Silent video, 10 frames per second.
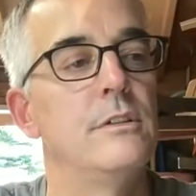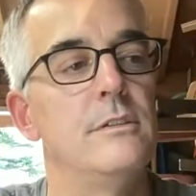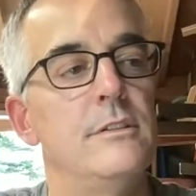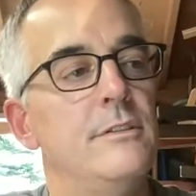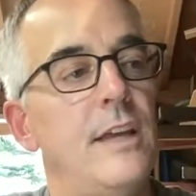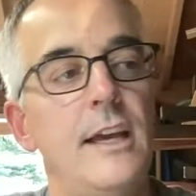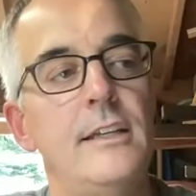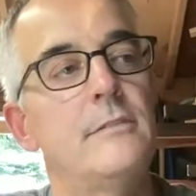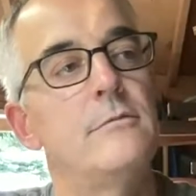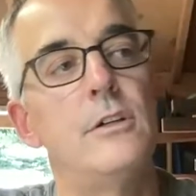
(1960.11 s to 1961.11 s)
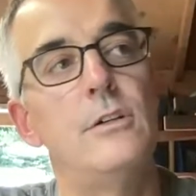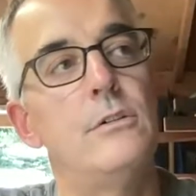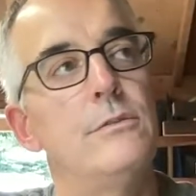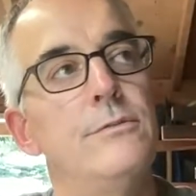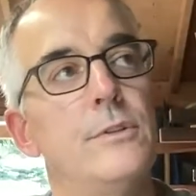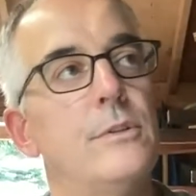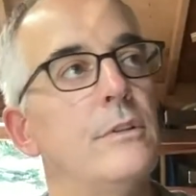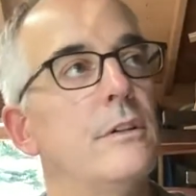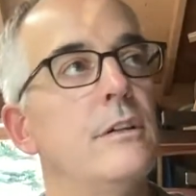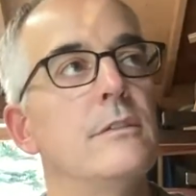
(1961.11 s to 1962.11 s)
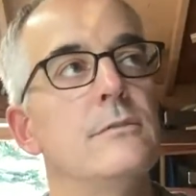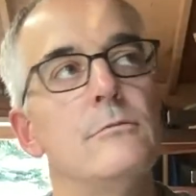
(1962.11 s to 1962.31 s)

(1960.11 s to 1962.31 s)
design a role for